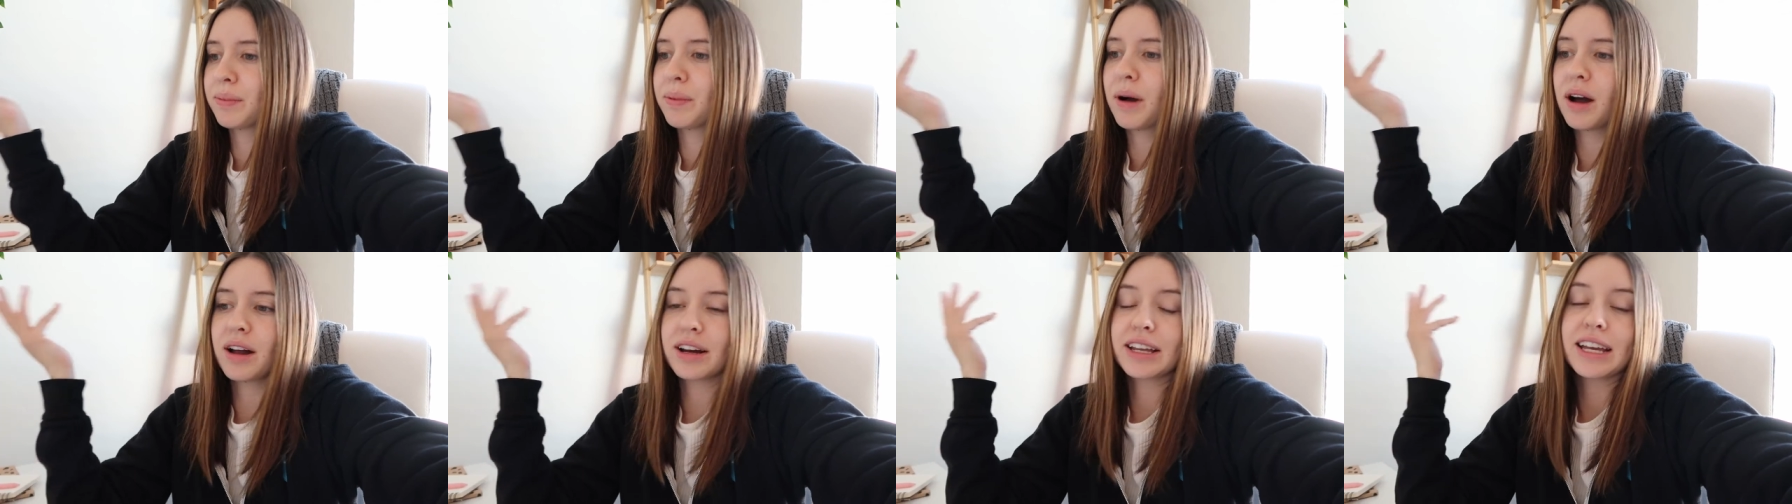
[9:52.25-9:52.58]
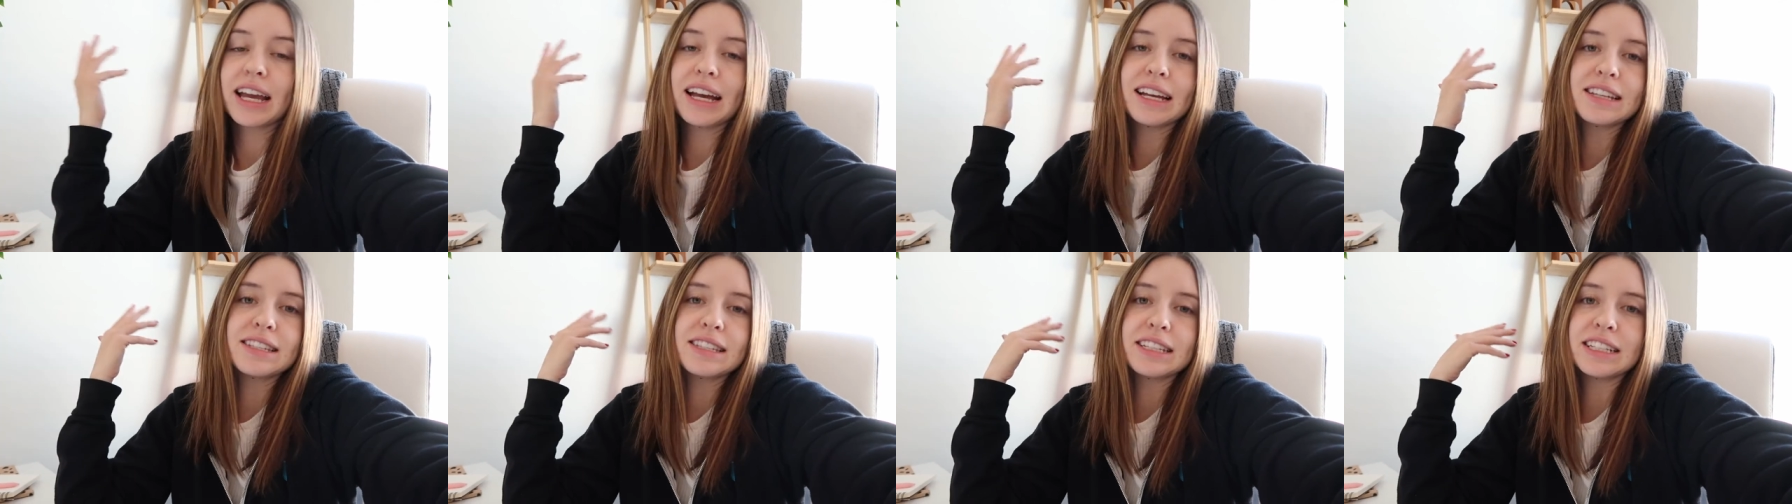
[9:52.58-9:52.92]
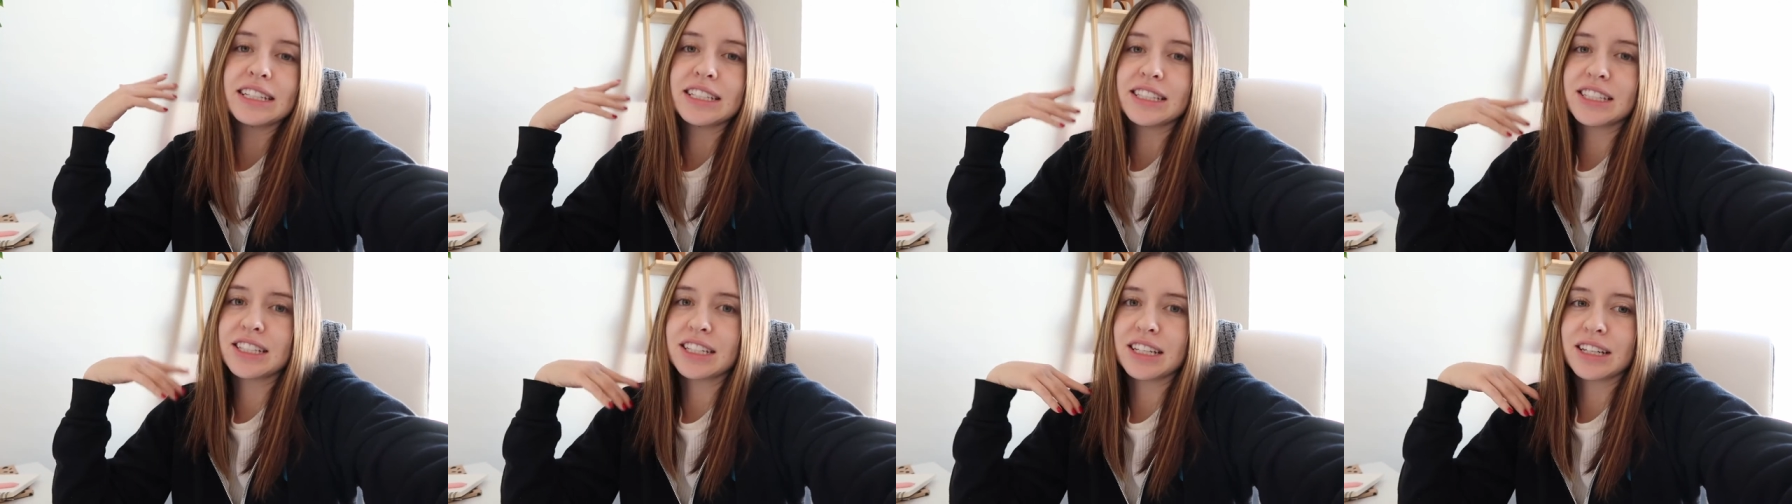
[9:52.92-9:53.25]
podcast
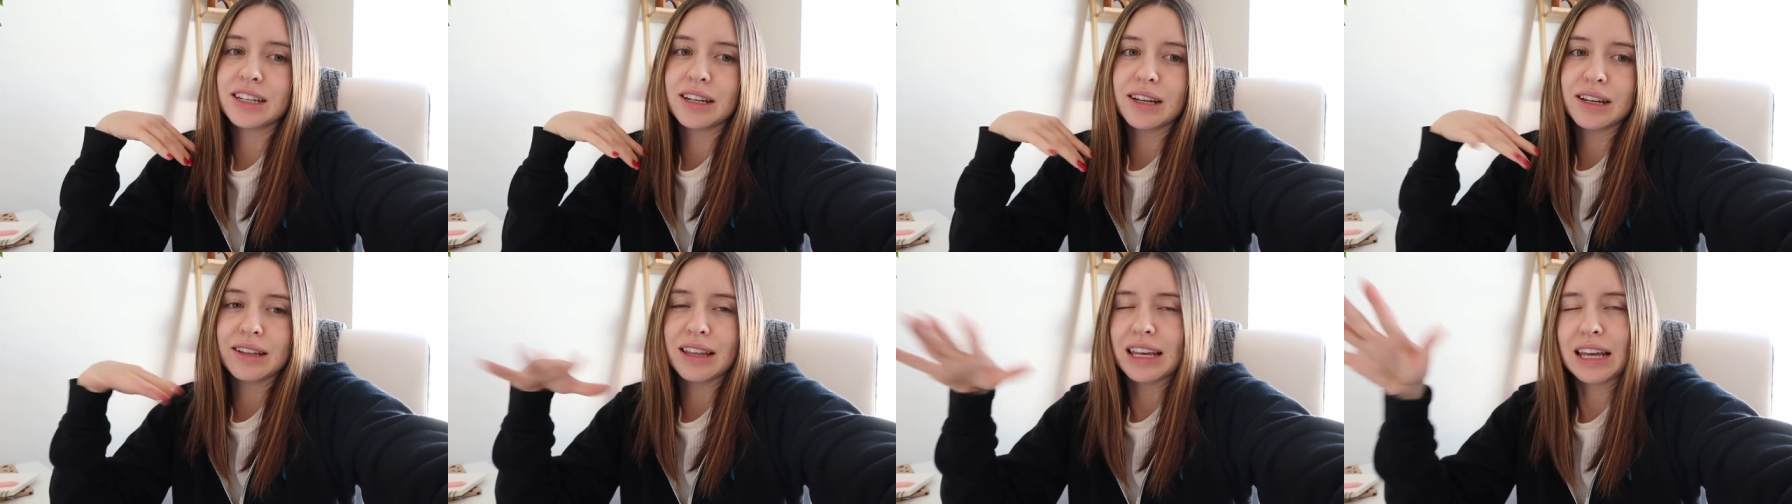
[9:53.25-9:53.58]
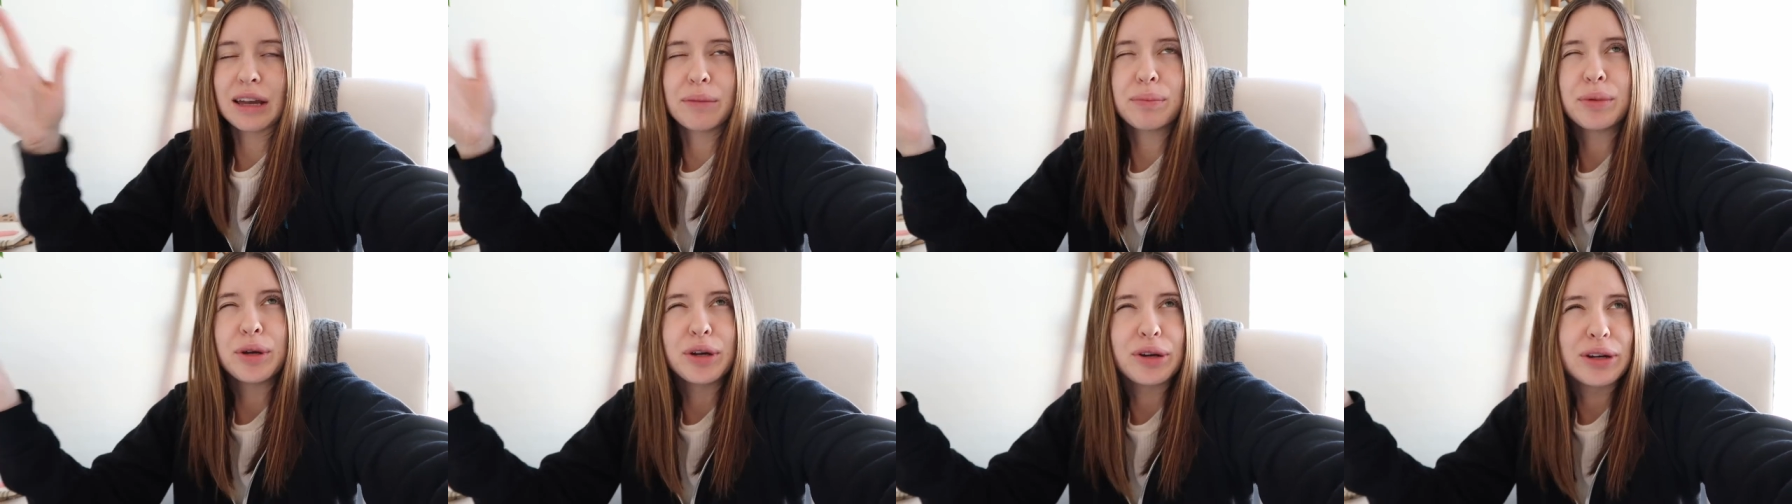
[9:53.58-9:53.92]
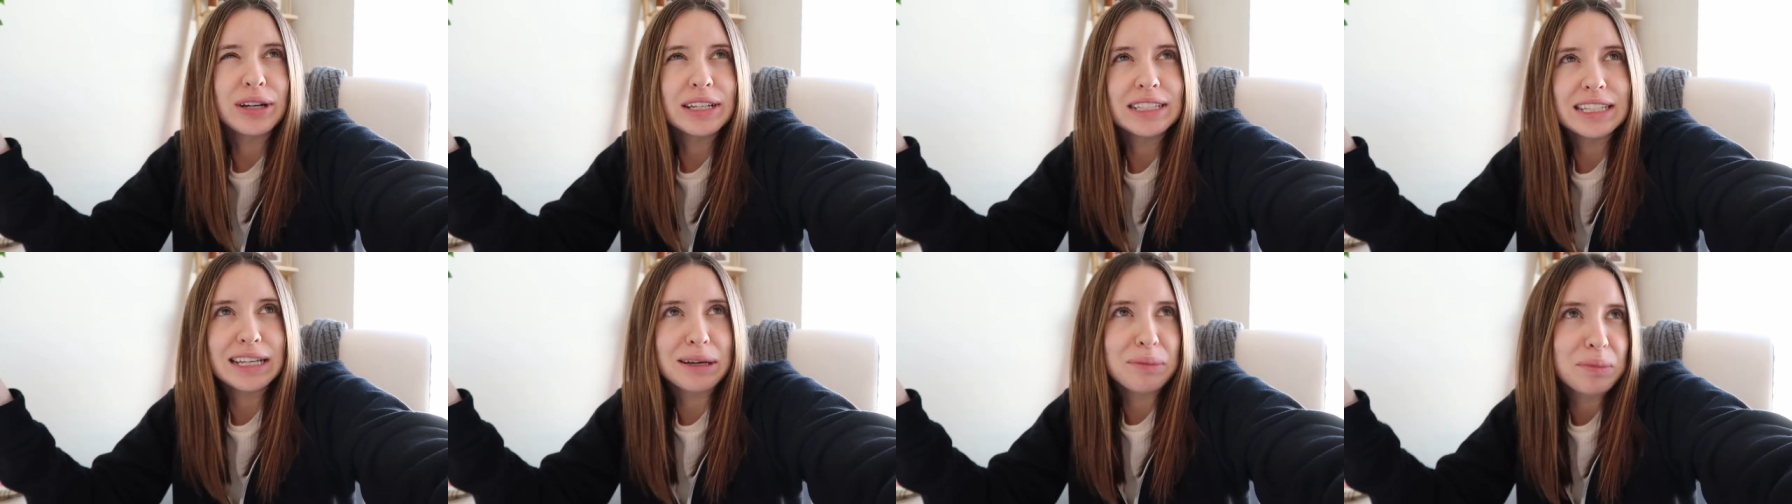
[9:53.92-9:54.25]
and it's like a pure
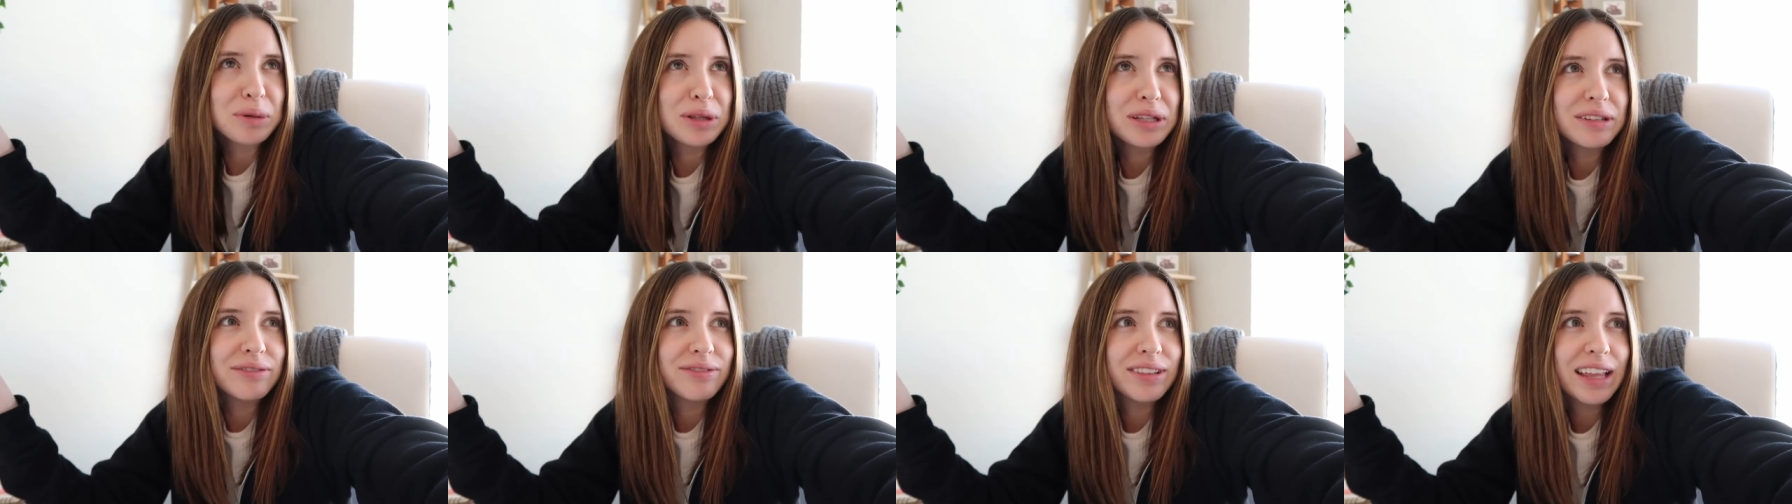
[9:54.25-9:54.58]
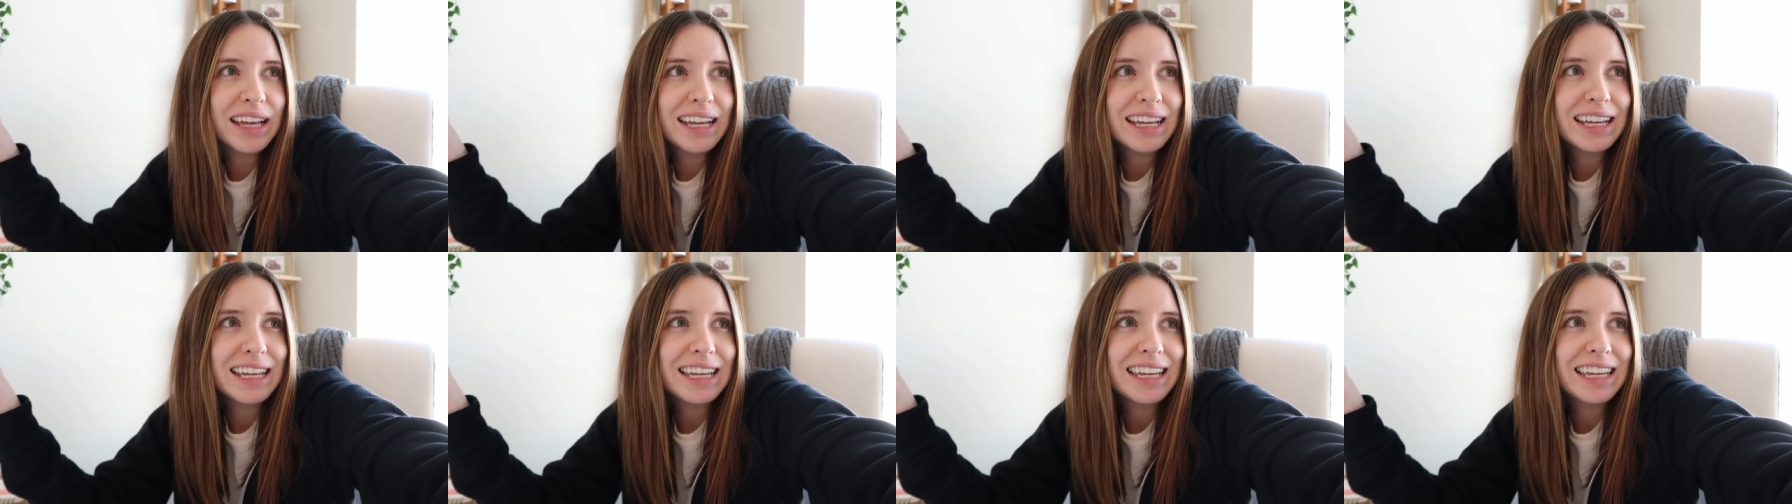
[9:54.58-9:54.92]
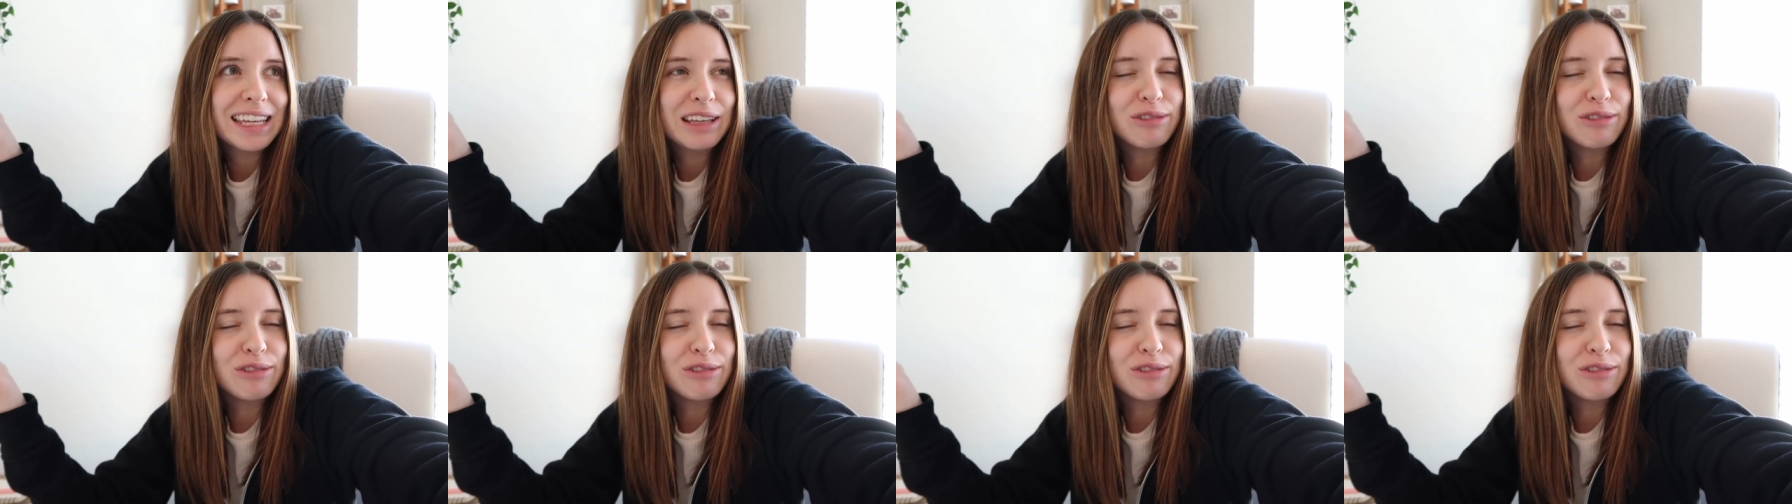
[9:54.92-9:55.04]
example of like,